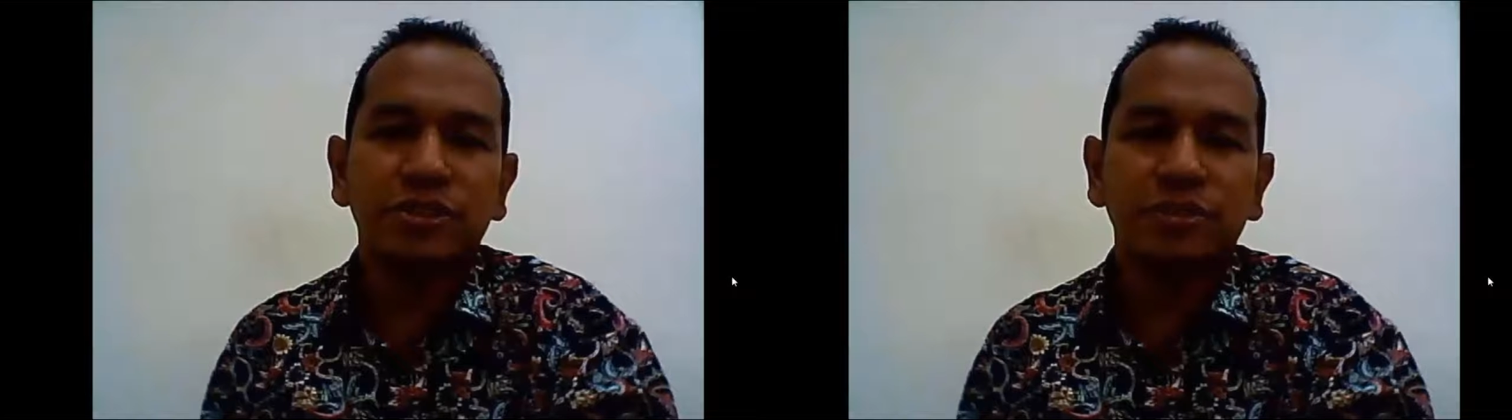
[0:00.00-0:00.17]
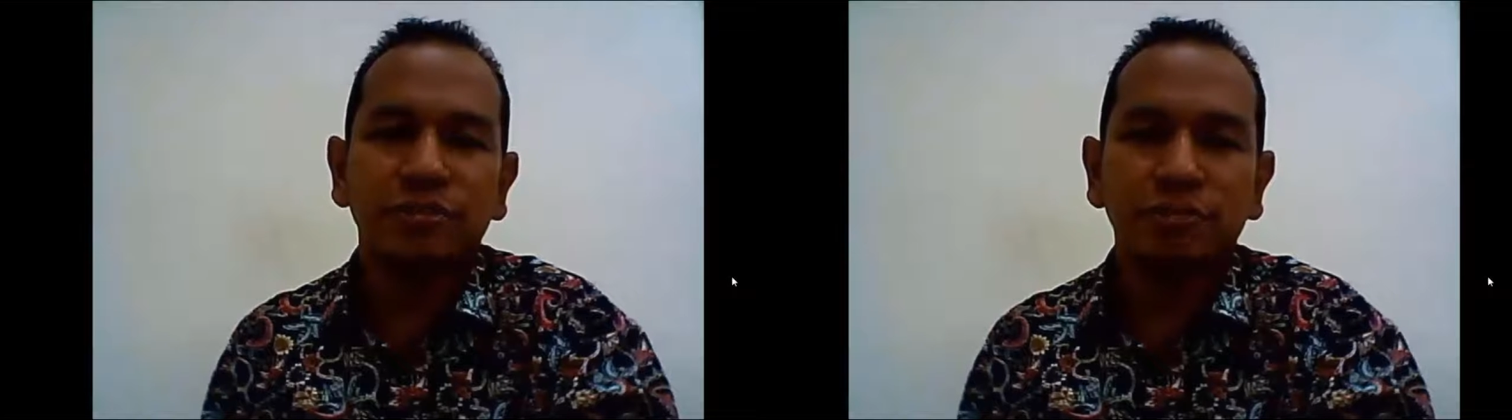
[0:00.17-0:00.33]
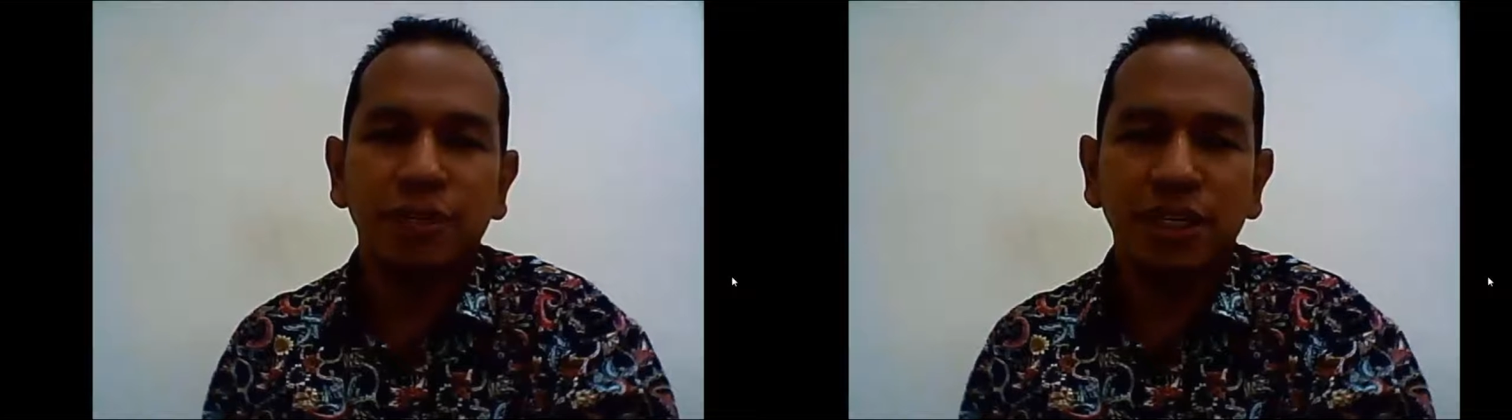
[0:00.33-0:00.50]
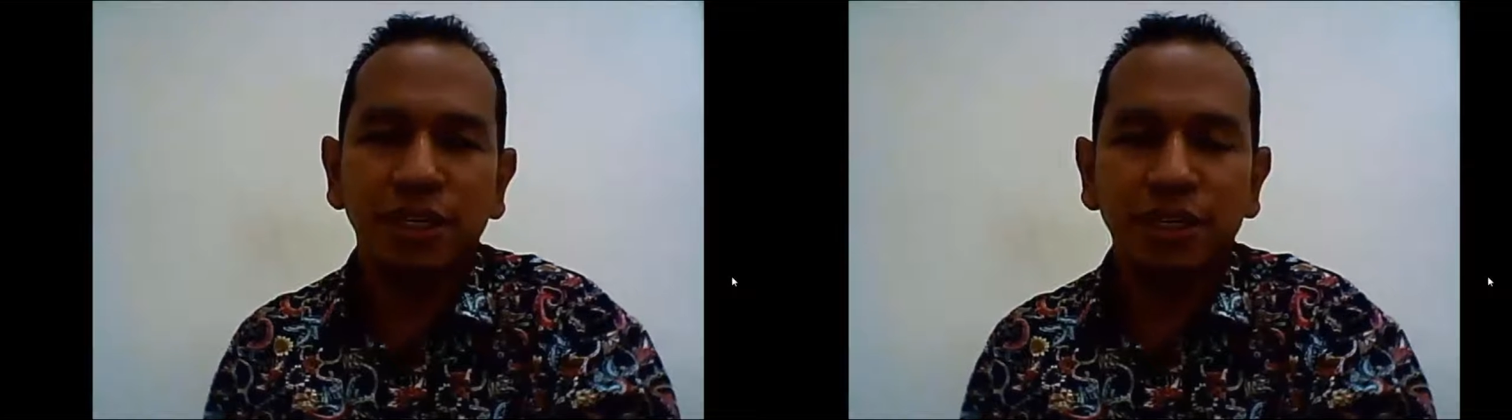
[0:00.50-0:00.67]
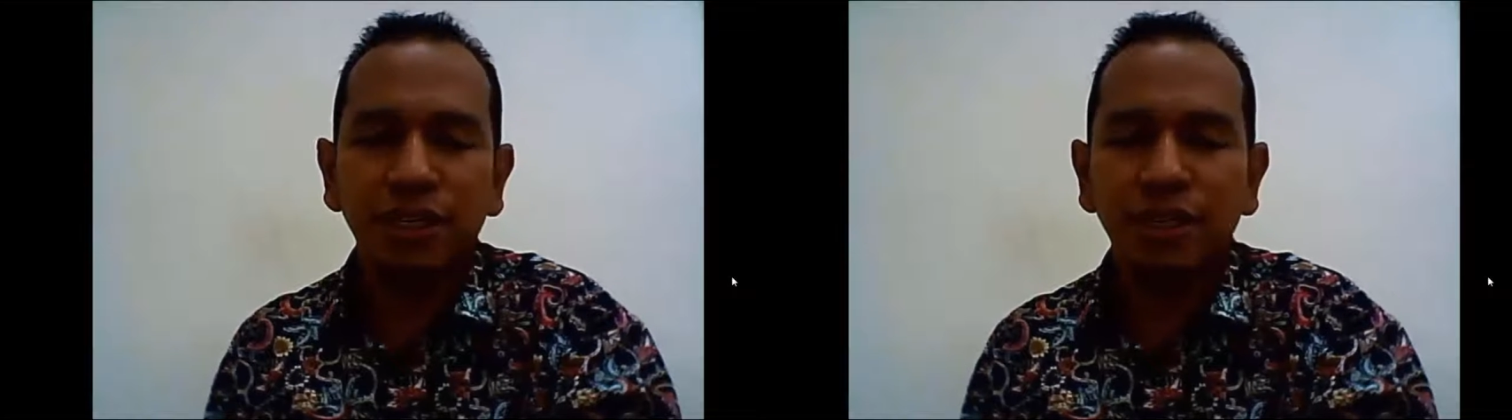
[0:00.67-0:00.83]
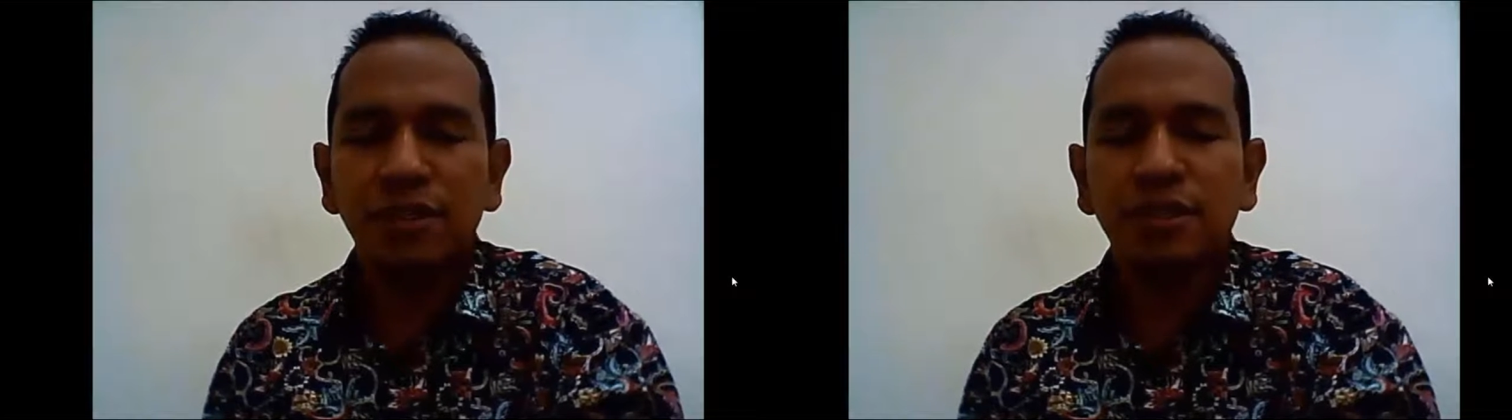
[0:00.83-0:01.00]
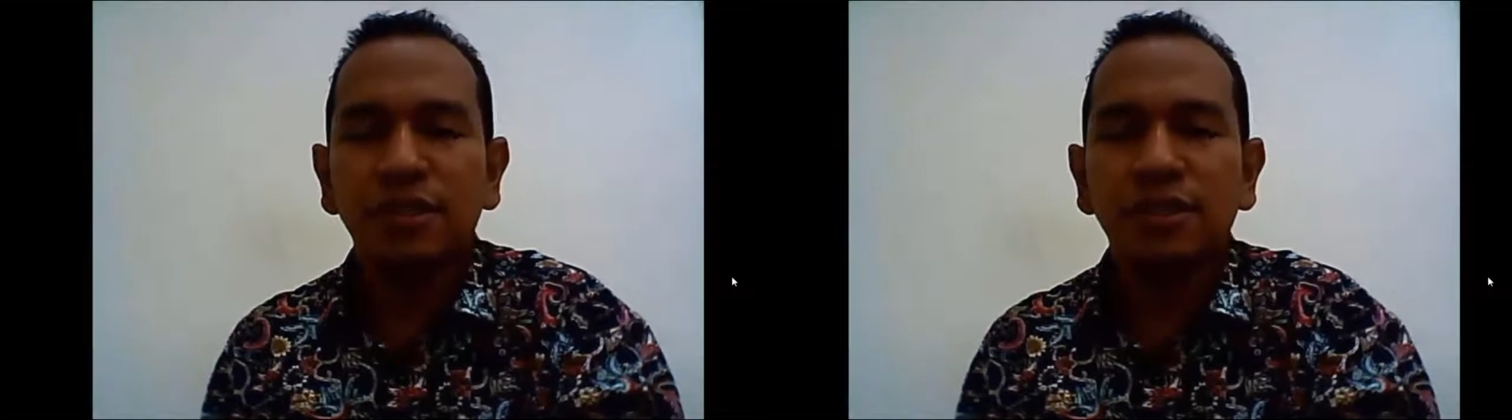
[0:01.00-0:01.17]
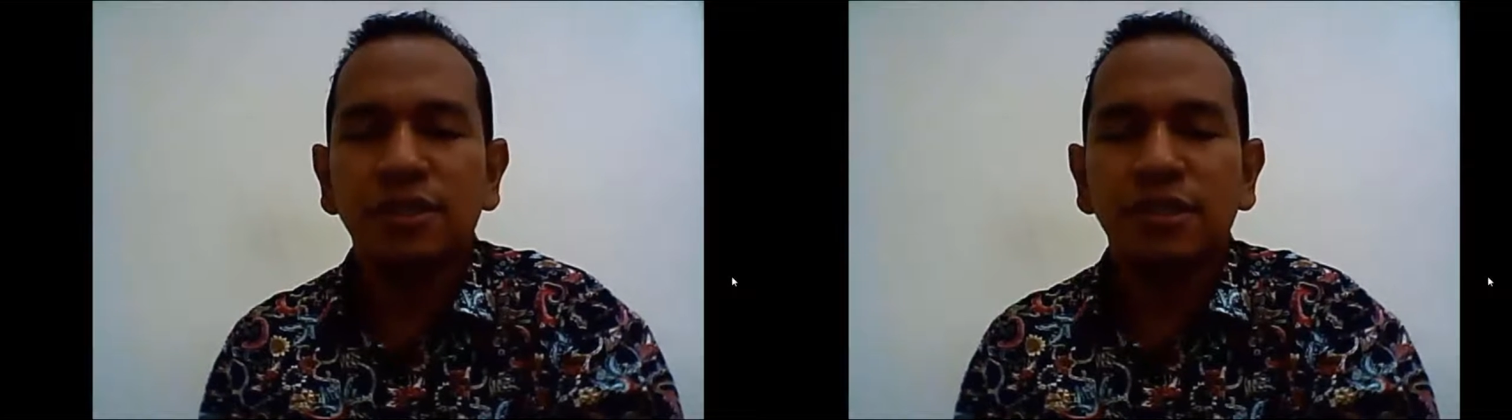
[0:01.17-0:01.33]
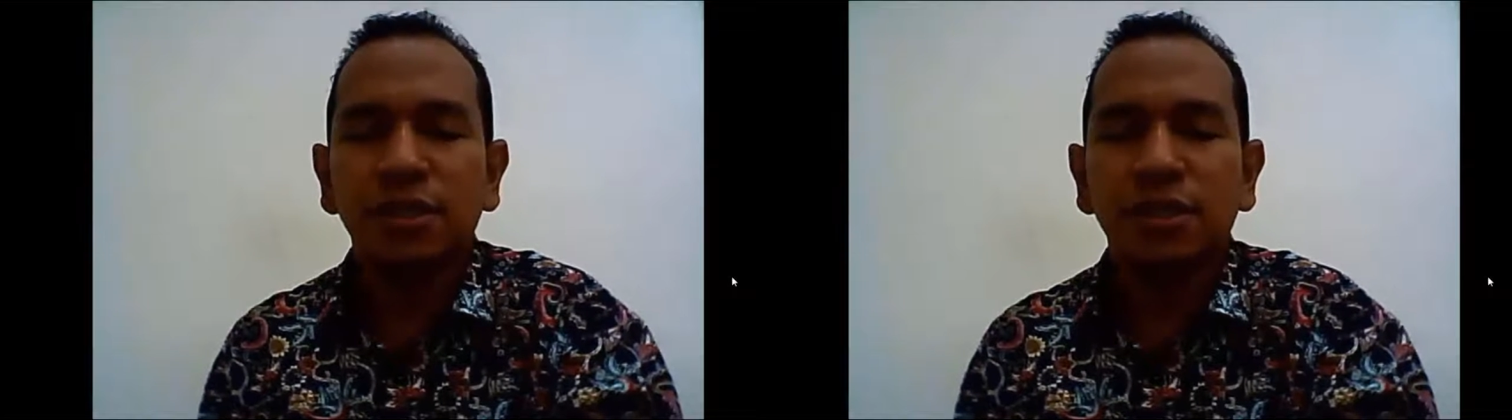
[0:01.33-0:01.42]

session B